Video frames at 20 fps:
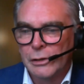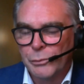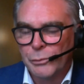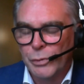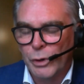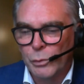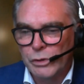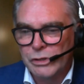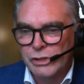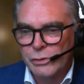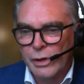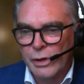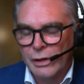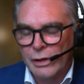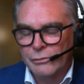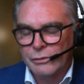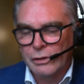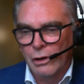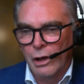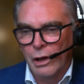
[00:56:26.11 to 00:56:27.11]
But we do
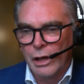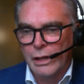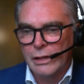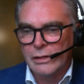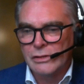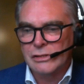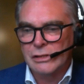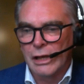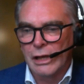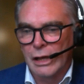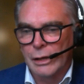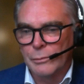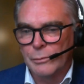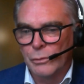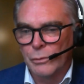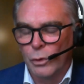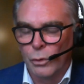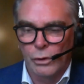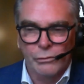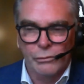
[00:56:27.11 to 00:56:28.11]
have clients
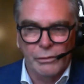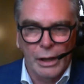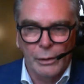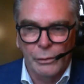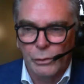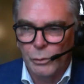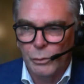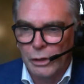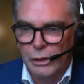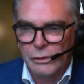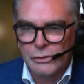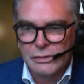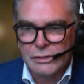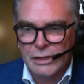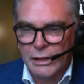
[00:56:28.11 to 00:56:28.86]
all around the world,